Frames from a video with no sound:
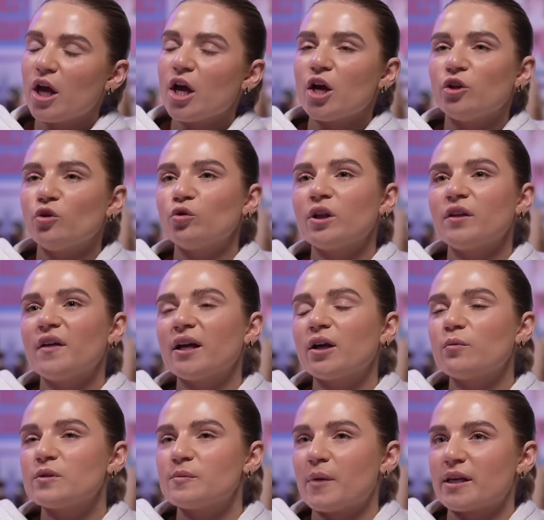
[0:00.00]
The only thing it
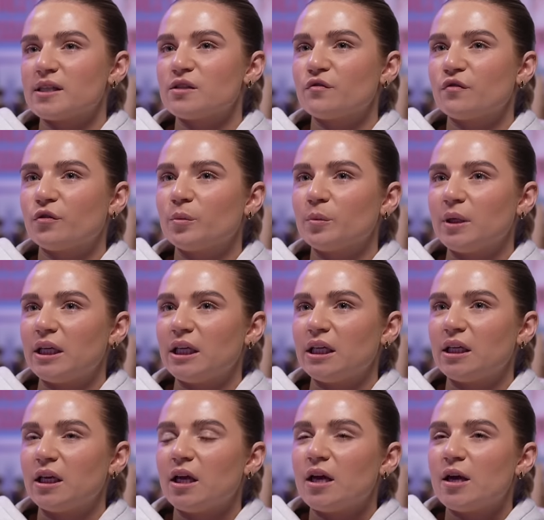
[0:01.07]
was missing for me,
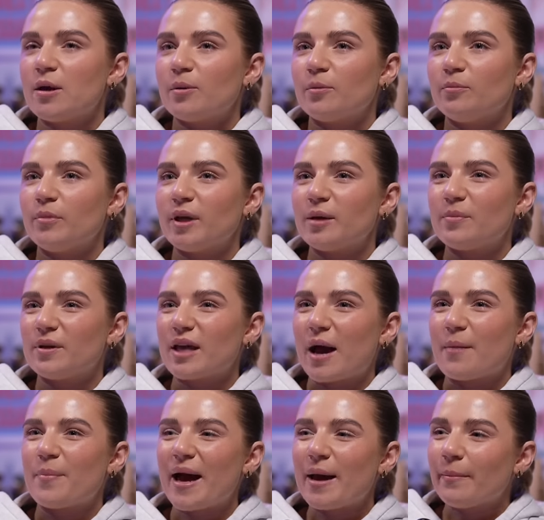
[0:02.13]
maybe a
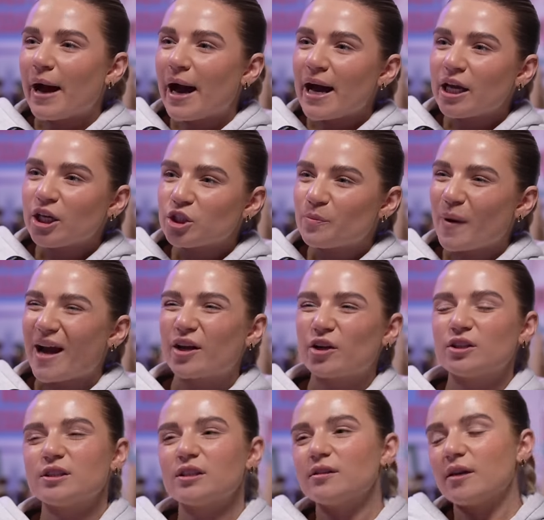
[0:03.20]
bit of mash, but I
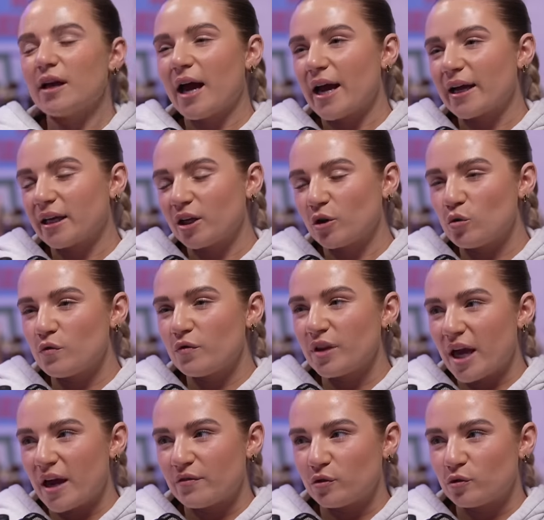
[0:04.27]
can go over that
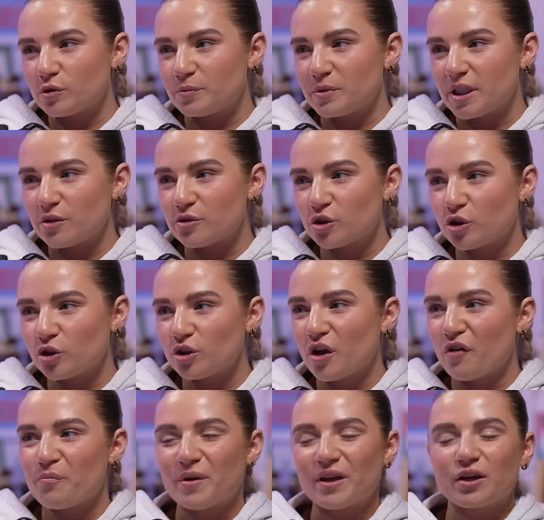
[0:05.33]
if the roast potatoes are good enough,
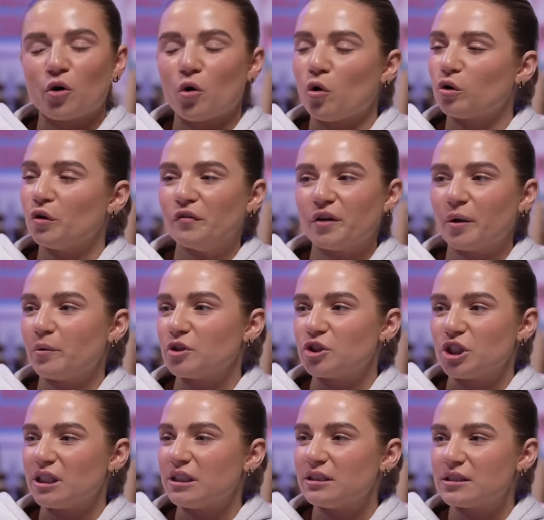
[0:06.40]
but cauliflower
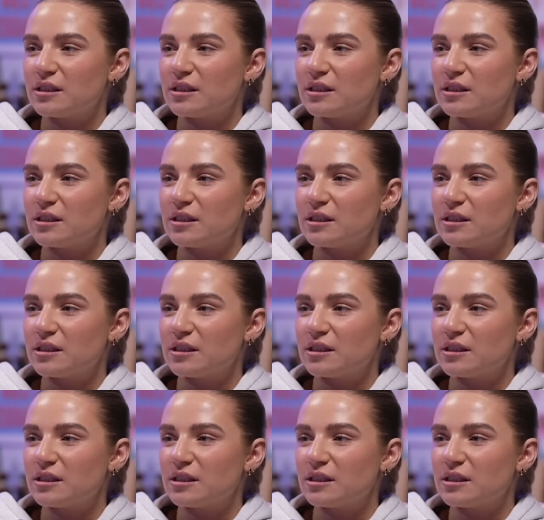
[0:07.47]
cheese.